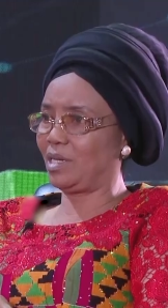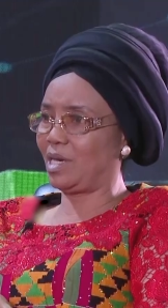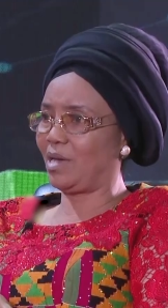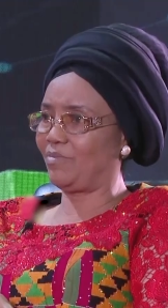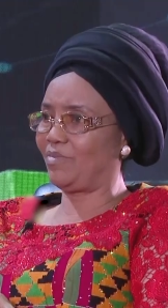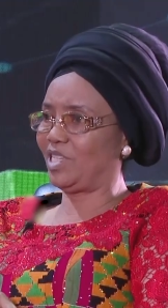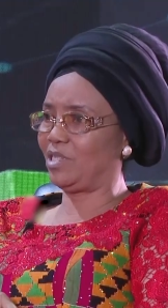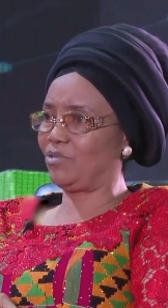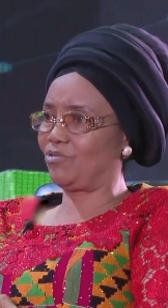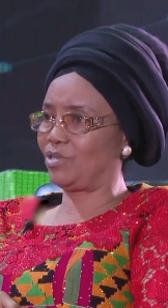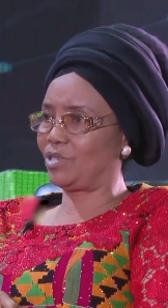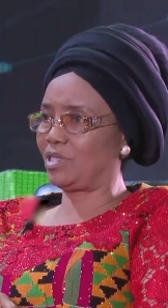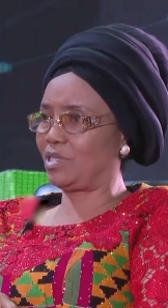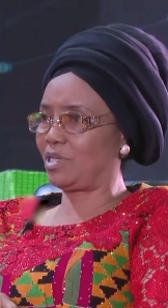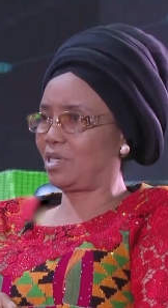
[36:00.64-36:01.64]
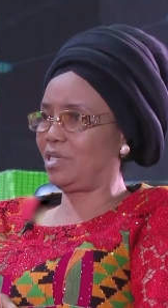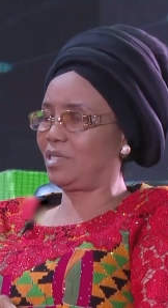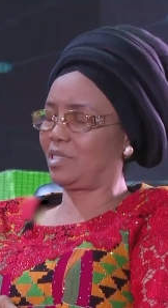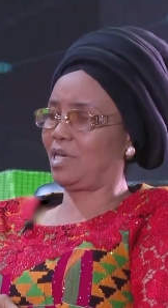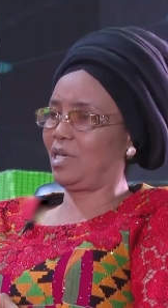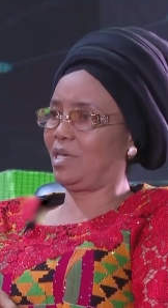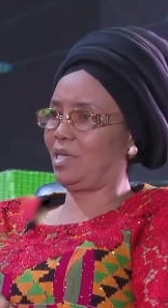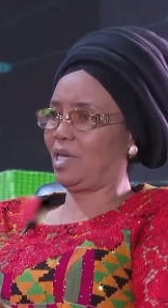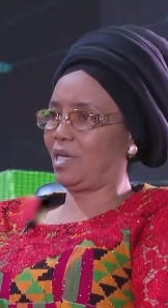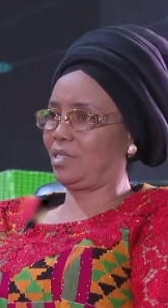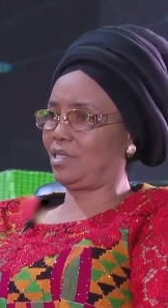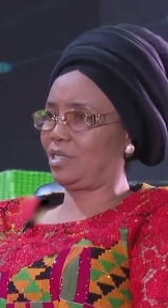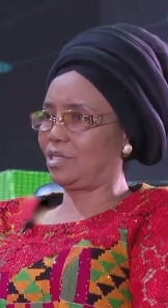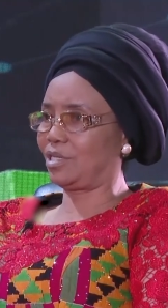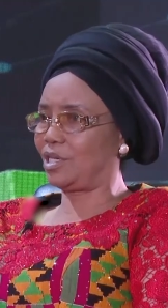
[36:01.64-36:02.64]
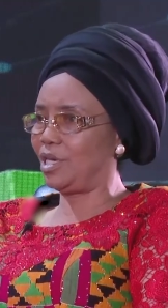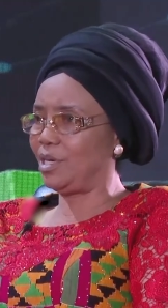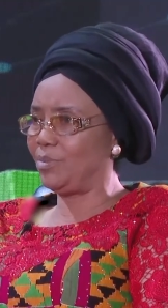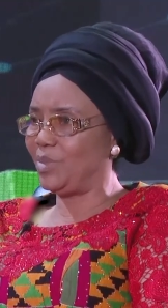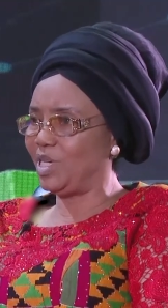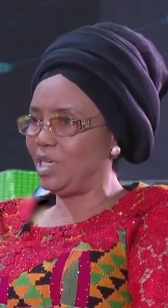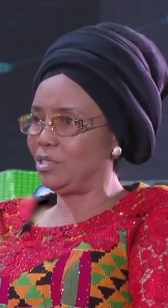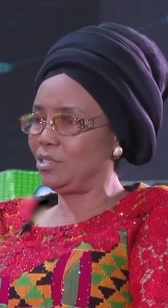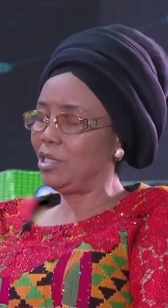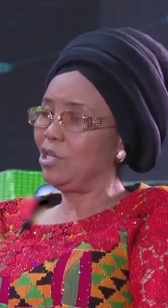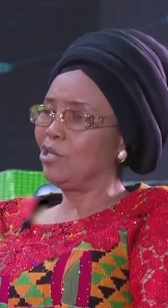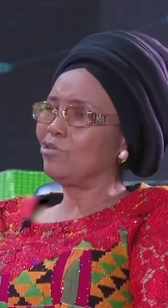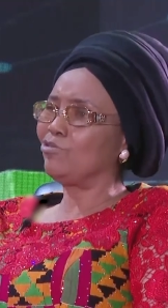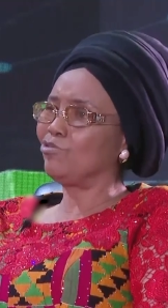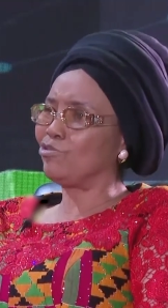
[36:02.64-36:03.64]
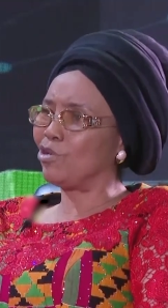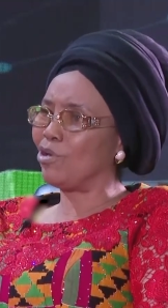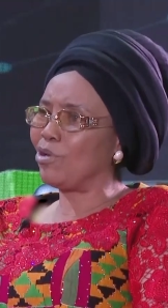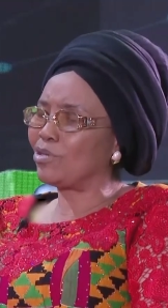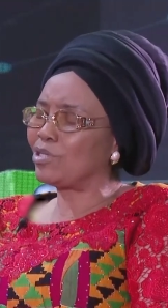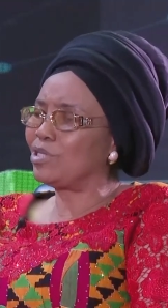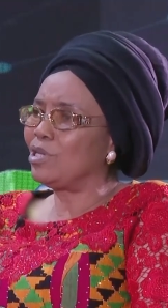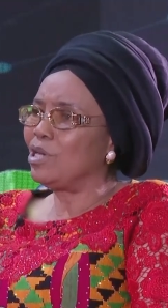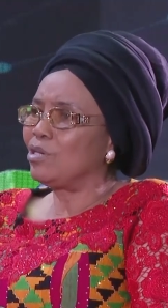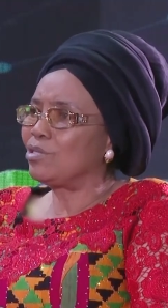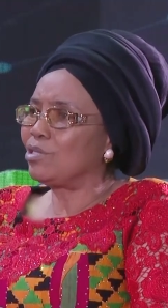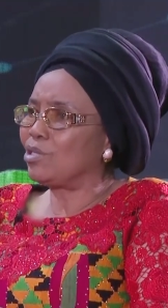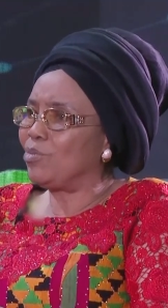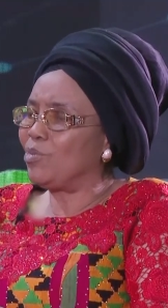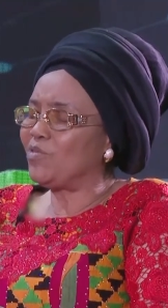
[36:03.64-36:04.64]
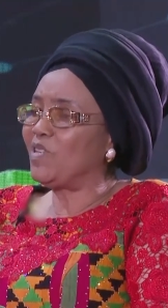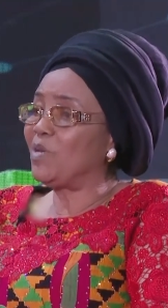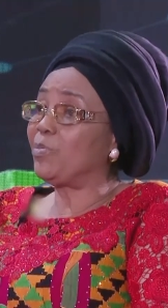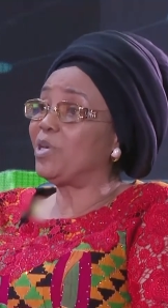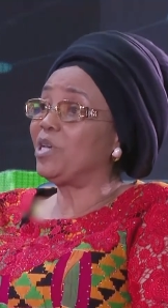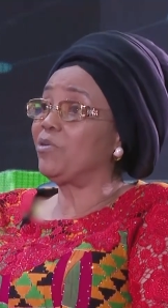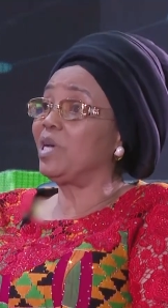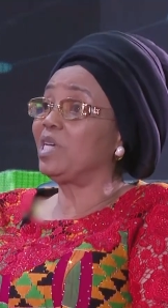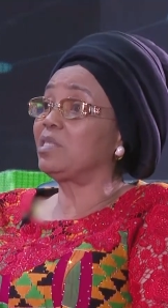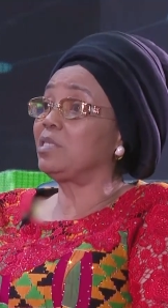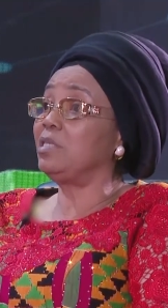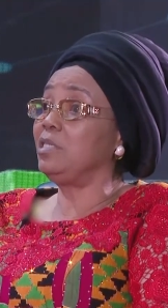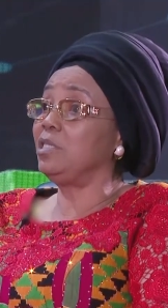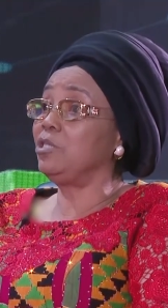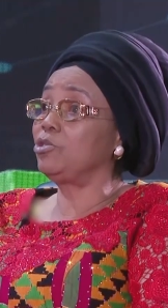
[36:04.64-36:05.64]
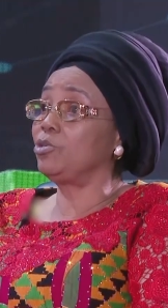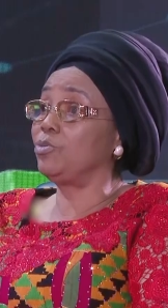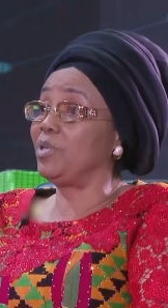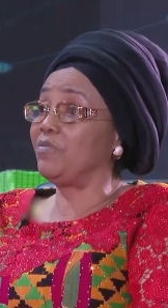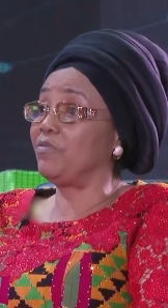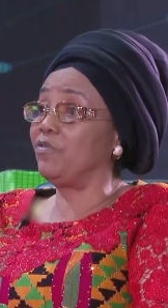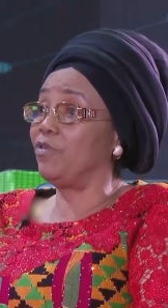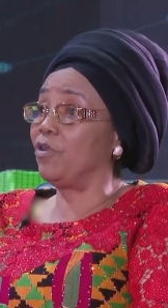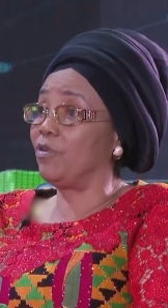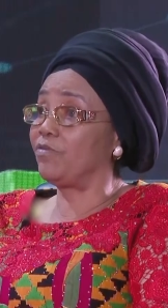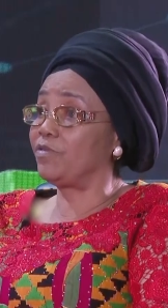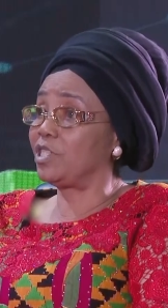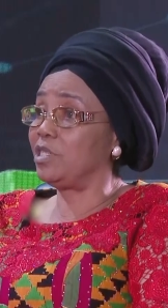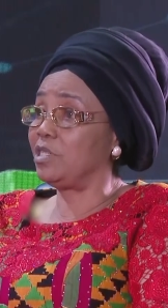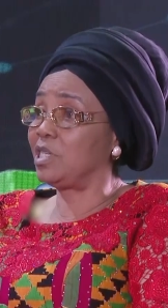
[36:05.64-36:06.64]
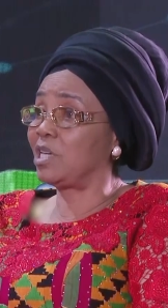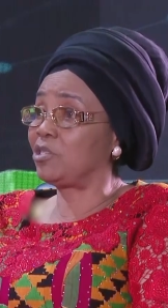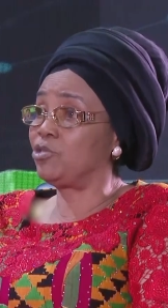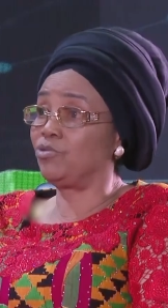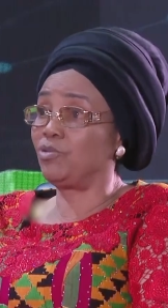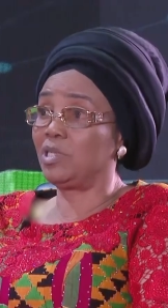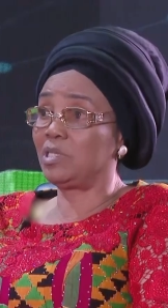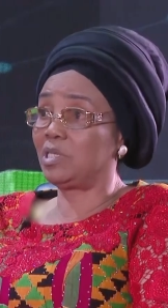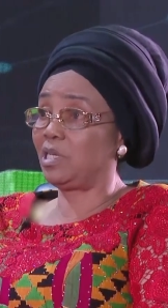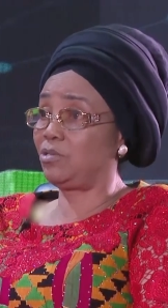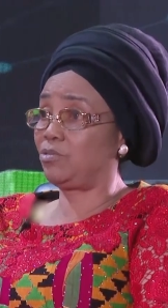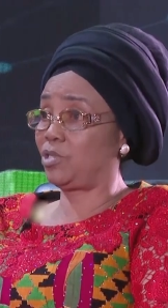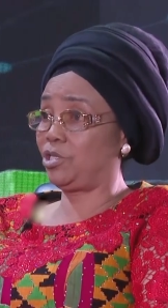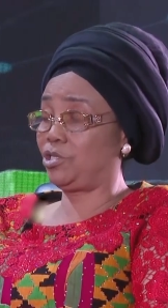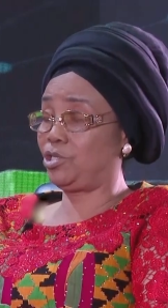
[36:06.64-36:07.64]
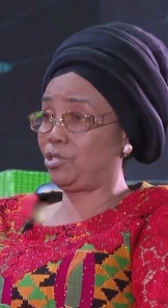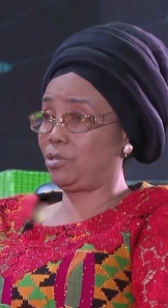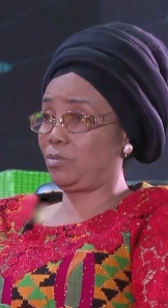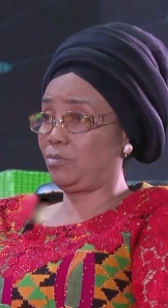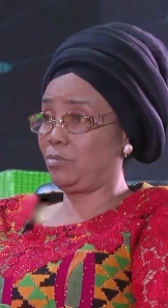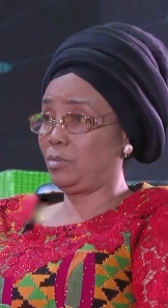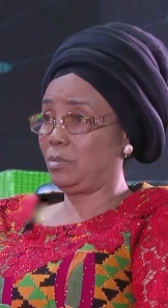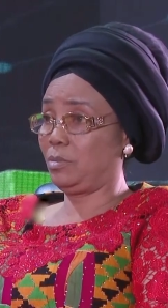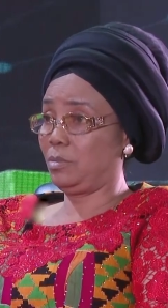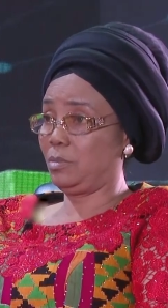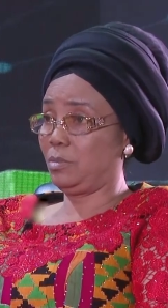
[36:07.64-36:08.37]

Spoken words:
have been rusticated and they came in, drugs. Some of them, parents need to be involved in their children's education.